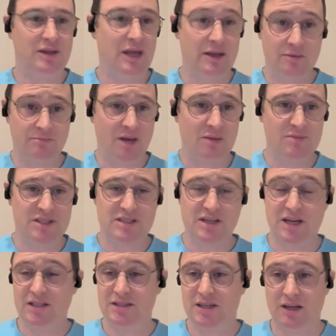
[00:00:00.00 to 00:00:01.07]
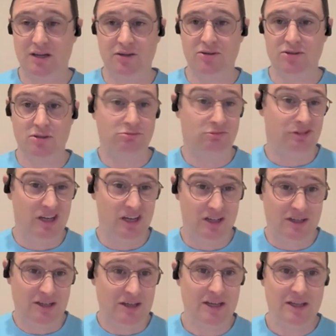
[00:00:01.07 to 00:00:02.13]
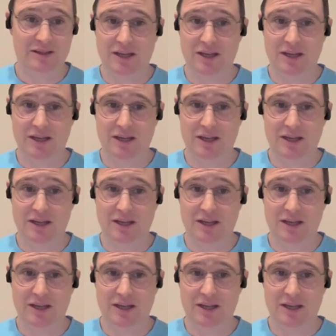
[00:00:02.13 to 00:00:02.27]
they can make mistakes. They can also lie.